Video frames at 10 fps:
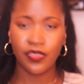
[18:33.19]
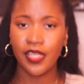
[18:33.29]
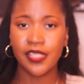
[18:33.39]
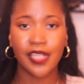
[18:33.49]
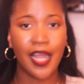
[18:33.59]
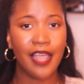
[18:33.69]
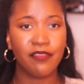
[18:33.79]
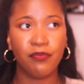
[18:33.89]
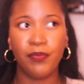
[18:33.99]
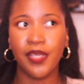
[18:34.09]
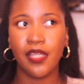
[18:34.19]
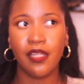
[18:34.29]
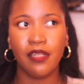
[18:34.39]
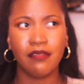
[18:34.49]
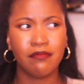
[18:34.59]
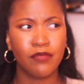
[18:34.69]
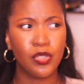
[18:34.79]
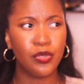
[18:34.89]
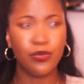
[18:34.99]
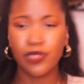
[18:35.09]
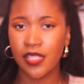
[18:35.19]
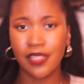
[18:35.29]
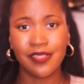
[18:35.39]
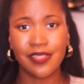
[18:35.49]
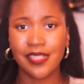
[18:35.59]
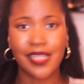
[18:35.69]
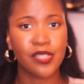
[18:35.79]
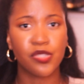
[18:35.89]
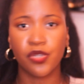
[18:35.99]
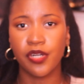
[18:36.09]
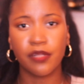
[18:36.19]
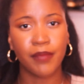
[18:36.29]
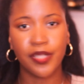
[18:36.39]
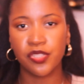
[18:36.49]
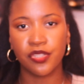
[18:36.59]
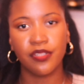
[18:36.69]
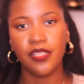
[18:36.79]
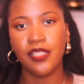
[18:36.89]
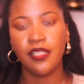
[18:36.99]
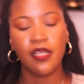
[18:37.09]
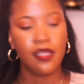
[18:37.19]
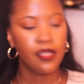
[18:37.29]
things that I've been using since I started my journey.